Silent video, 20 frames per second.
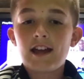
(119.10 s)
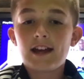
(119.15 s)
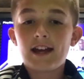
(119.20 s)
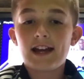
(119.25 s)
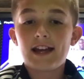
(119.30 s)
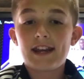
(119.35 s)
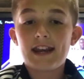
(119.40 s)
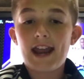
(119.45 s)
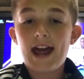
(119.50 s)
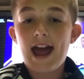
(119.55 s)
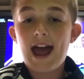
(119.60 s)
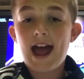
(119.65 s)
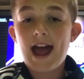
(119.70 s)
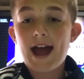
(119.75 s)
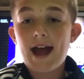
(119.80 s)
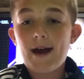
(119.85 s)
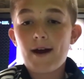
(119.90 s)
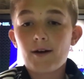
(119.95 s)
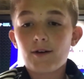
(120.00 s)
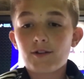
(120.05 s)
And
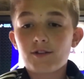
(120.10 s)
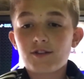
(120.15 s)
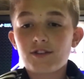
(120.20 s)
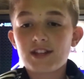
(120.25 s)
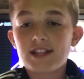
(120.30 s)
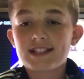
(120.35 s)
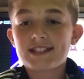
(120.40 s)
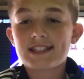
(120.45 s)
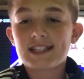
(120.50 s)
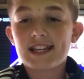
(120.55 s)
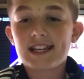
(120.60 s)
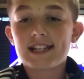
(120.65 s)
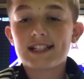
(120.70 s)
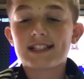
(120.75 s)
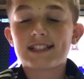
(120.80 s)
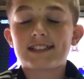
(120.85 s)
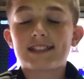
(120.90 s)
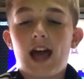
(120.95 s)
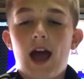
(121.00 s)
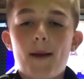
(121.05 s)
now this
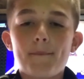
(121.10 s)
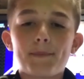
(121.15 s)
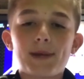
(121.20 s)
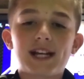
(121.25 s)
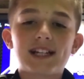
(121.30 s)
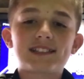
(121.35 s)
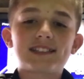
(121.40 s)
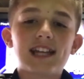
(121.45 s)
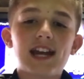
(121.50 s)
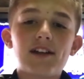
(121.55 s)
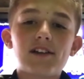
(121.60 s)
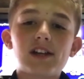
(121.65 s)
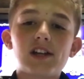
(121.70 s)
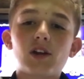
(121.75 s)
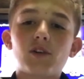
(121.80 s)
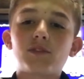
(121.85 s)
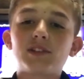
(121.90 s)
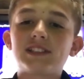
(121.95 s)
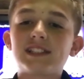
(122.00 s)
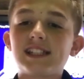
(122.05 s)
is Mkhitaryan.
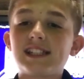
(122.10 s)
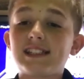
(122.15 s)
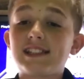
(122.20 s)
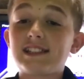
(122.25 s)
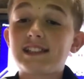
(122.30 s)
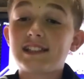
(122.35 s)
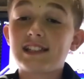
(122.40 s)
Obviously,